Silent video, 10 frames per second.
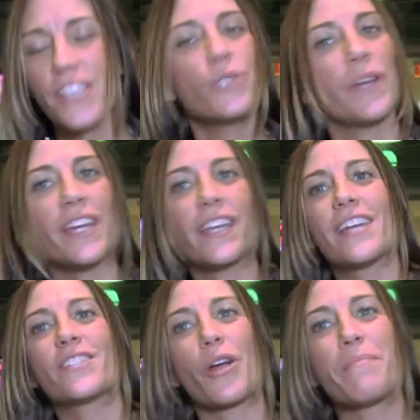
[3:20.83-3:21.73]
This
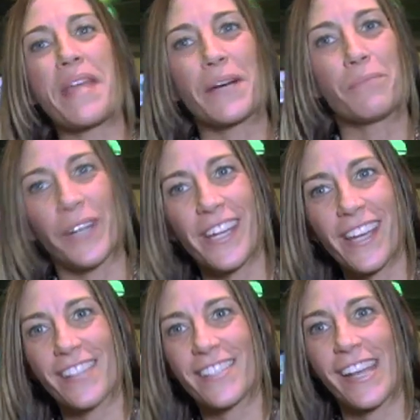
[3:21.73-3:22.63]
week is our makeup
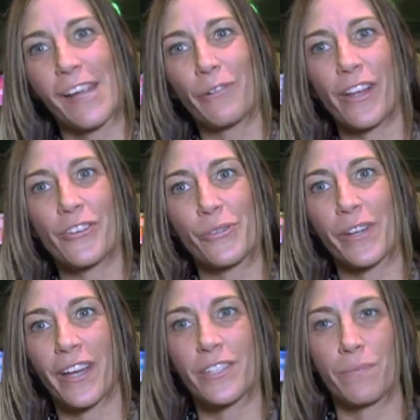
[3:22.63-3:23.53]
week, and today we're there
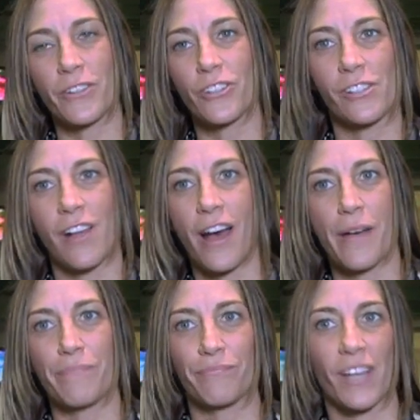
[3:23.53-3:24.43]
doing a special
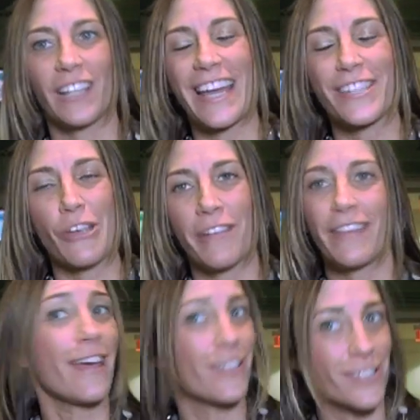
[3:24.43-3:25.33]
um, class
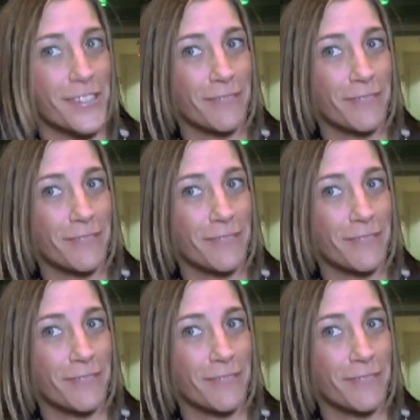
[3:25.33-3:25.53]
on nails.